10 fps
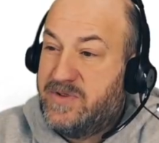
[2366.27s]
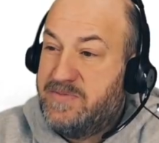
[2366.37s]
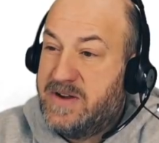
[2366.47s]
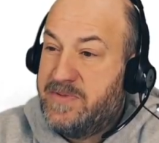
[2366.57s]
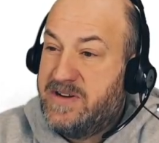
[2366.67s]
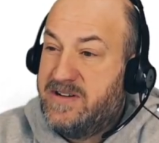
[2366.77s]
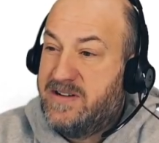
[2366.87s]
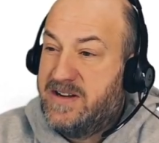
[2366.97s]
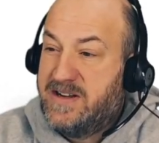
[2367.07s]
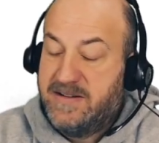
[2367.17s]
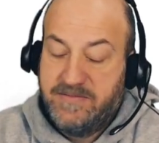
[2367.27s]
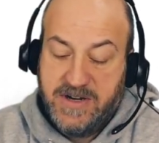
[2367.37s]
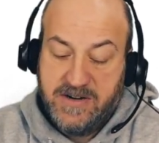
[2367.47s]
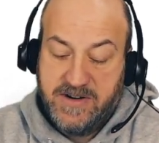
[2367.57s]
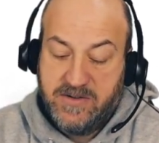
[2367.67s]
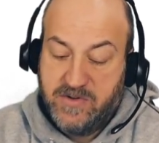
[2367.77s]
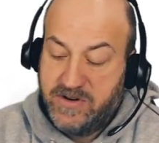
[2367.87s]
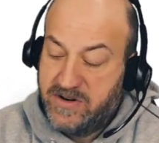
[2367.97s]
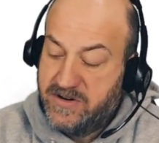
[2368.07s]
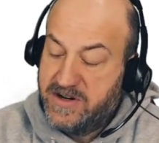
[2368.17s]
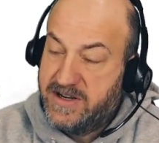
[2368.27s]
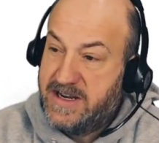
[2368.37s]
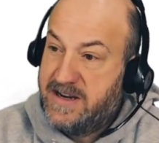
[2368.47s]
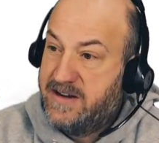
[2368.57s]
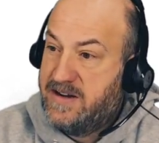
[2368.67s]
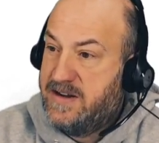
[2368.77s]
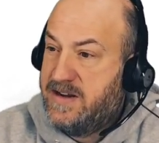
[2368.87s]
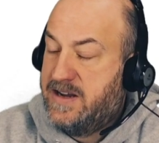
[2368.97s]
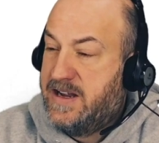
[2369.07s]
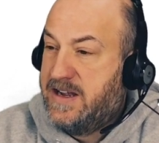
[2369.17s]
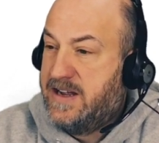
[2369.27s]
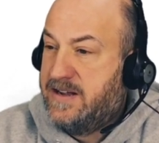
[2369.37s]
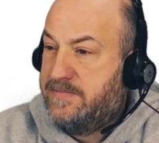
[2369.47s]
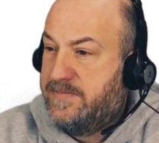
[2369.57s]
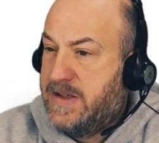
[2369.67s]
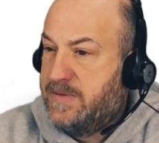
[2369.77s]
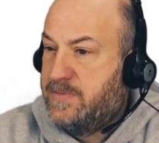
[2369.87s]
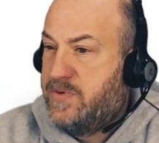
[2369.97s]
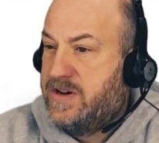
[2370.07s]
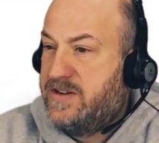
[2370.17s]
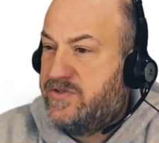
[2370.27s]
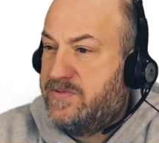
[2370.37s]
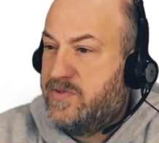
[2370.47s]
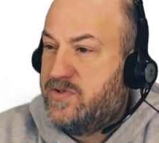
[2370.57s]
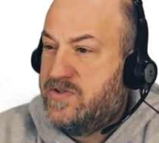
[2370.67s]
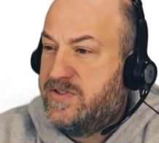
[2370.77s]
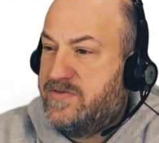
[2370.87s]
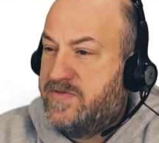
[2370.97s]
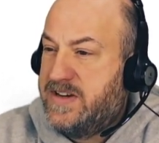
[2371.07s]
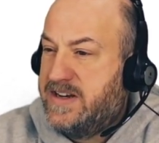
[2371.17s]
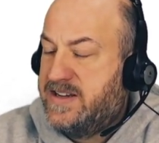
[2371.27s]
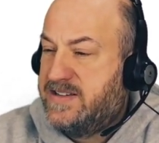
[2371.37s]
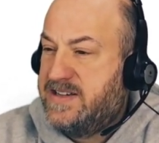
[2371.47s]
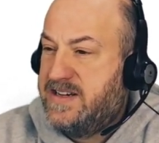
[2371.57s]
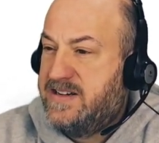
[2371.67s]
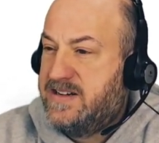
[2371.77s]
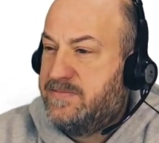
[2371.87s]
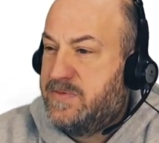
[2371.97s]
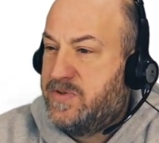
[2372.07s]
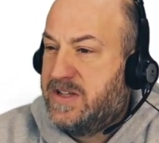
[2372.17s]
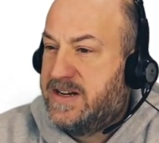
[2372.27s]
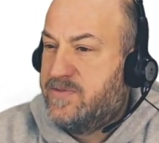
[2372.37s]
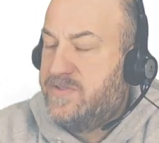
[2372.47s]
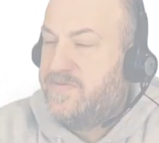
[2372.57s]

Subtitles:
we might be in a world of hurt on that. I'm going to put in trim doors fit as needed. I'm going to put like $150